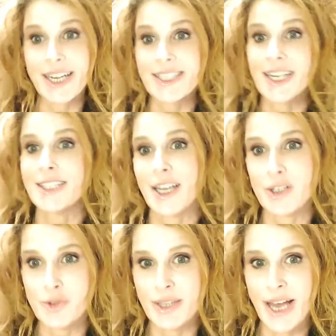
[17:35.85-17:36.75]
said, it's not going to
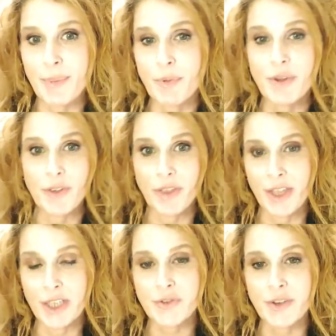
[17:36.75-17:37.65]
treat that, but we have other
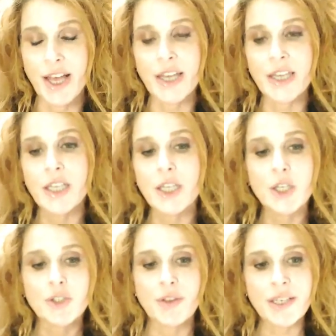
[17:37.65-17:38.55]
things for that.
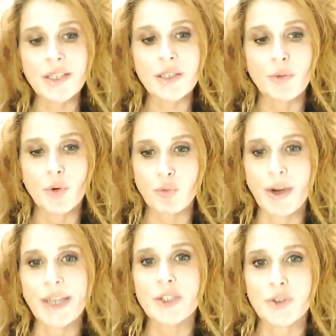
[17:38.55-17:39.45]
So this is a
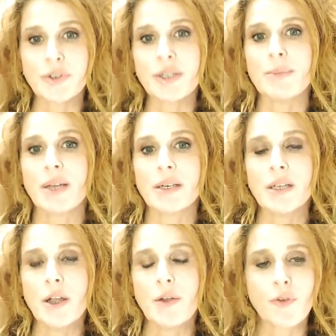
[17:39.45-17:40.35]
great treatment
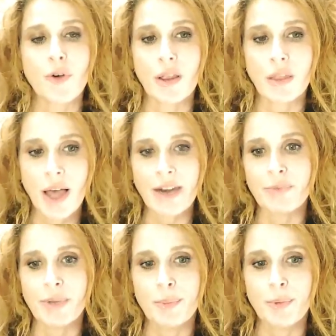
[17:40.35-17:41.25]
for a lot
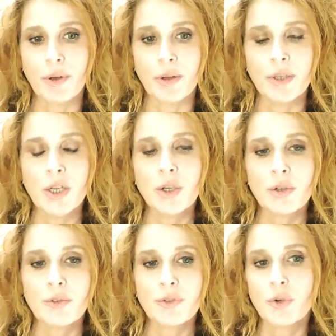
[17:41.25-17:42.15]
of people
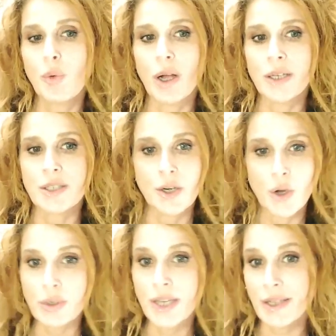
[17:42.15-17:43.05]
who want
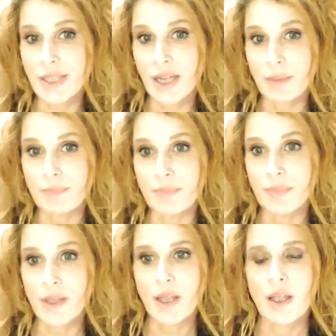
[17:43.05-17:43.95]
no downtime,
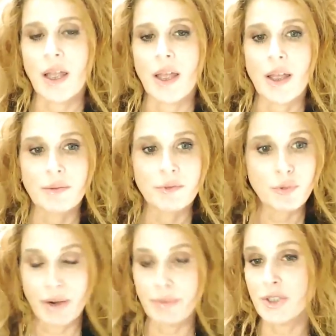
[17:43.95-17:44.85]

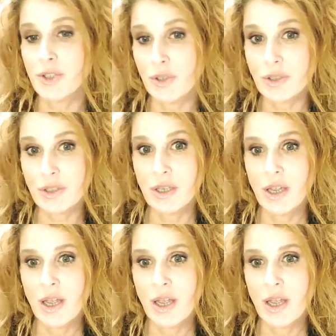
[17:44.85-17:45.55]
great results,